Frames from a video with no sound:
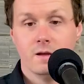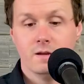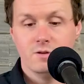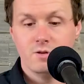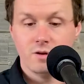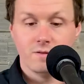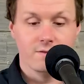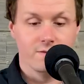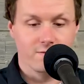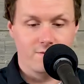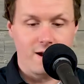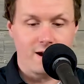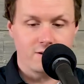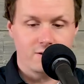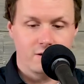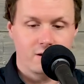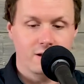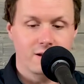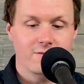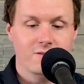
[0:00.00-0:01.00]
In fact,
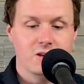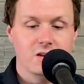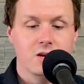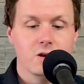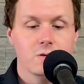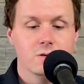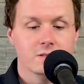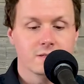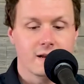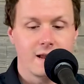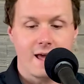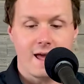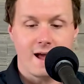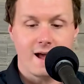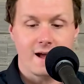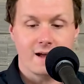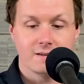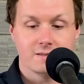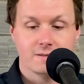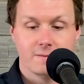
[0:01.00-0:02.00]
you can even use it
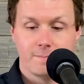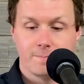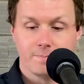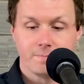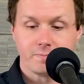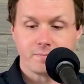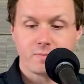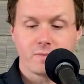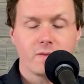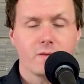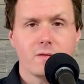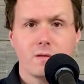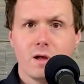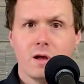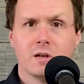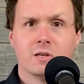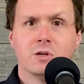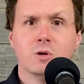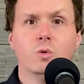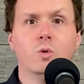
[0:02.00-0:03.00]
as
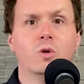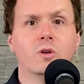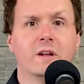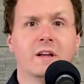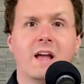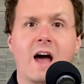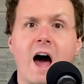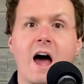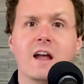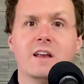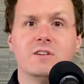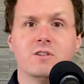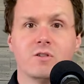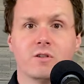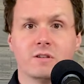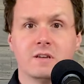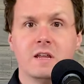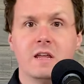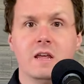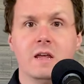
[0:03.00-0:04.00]
a tool to guide your
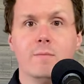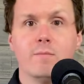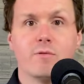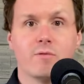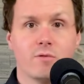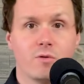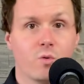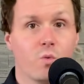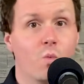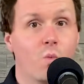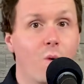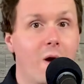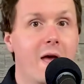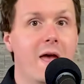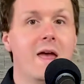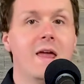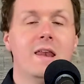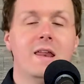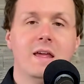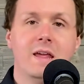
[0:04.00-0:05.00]
team through
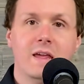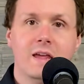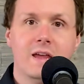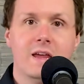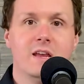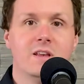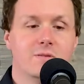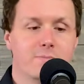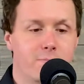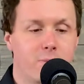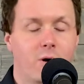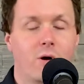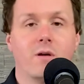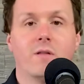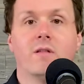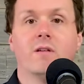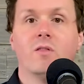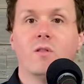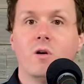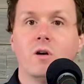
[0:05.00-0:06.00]
when each part of
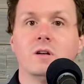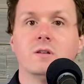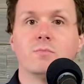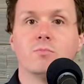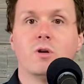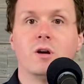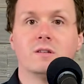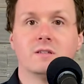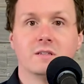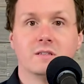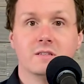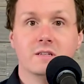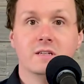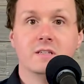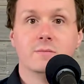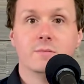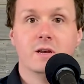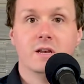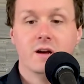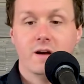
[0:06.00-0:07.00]
the launch process needs
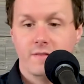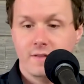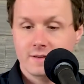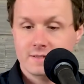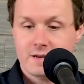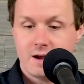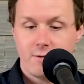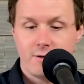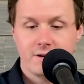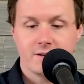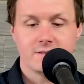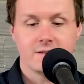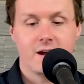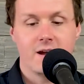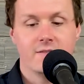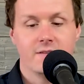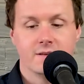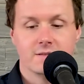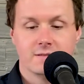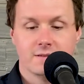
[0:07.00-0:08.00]
to be done. That's how I
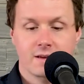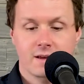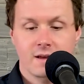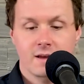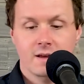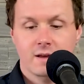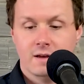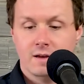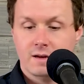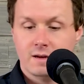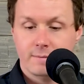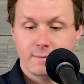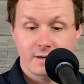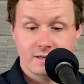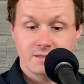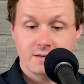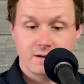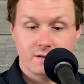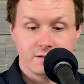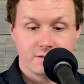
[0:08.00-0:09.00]
designed this
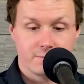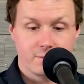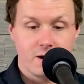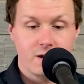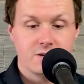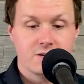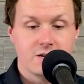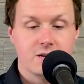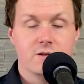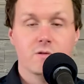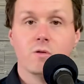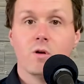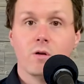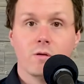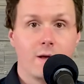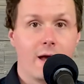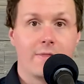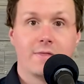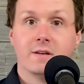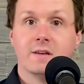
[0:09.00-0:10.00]
Excel spreadsheet.
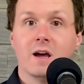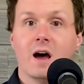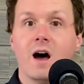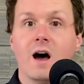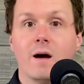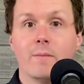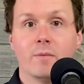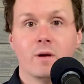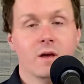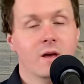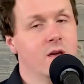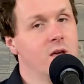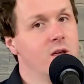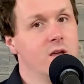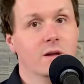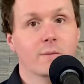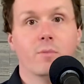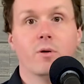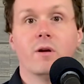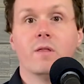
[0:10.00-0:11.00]
At the top,
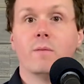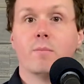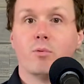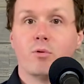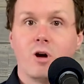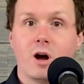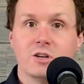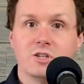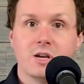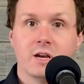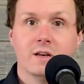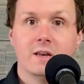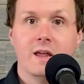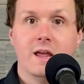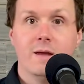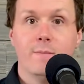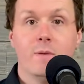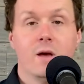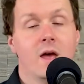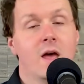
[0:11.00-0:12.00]
you can put in the project
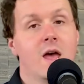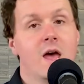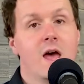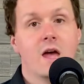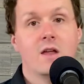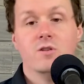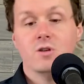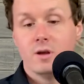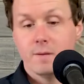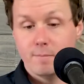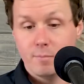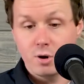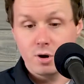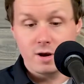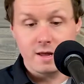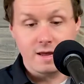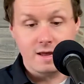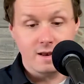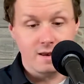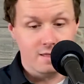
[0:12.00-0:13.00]
name, and you can put
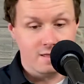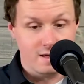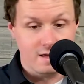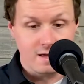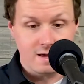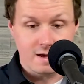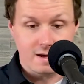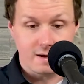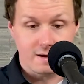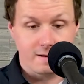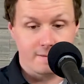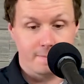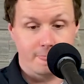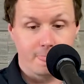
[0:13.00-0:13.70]
in the